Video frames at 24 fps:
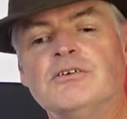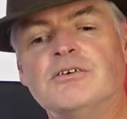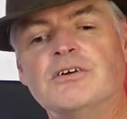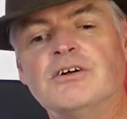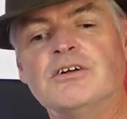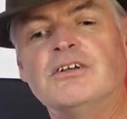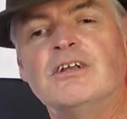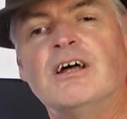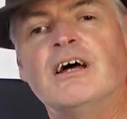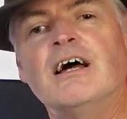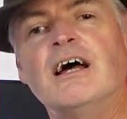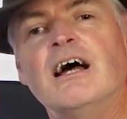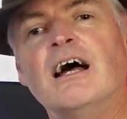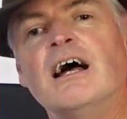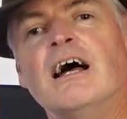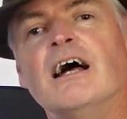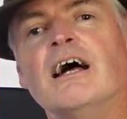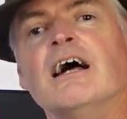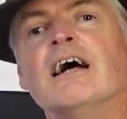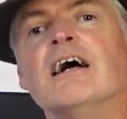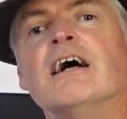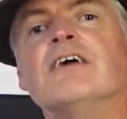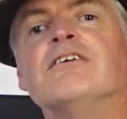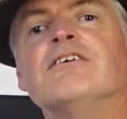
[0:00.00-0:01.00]
can
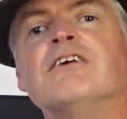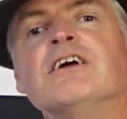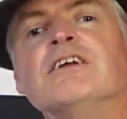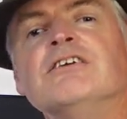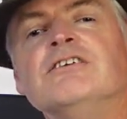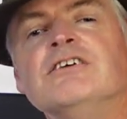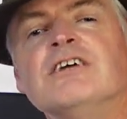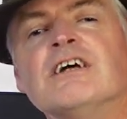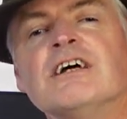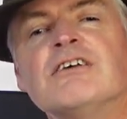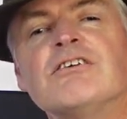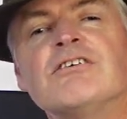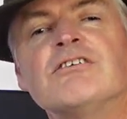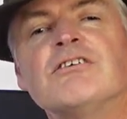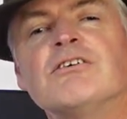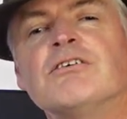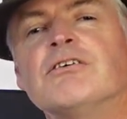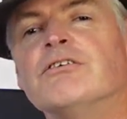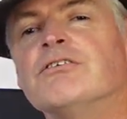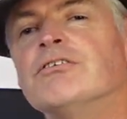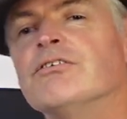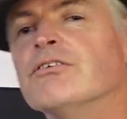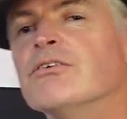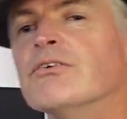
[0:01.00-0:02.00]
suggest
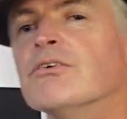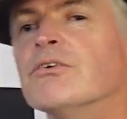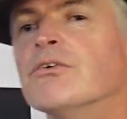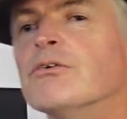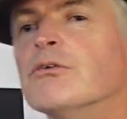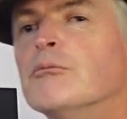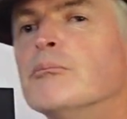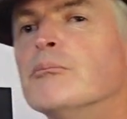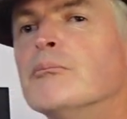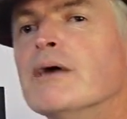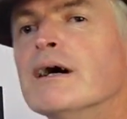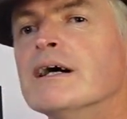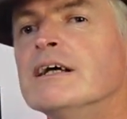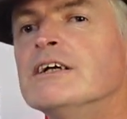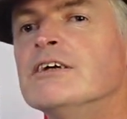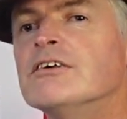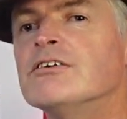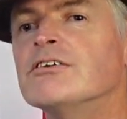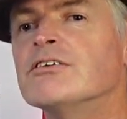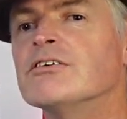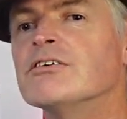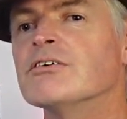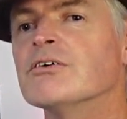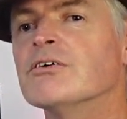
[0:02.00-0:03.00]
for mice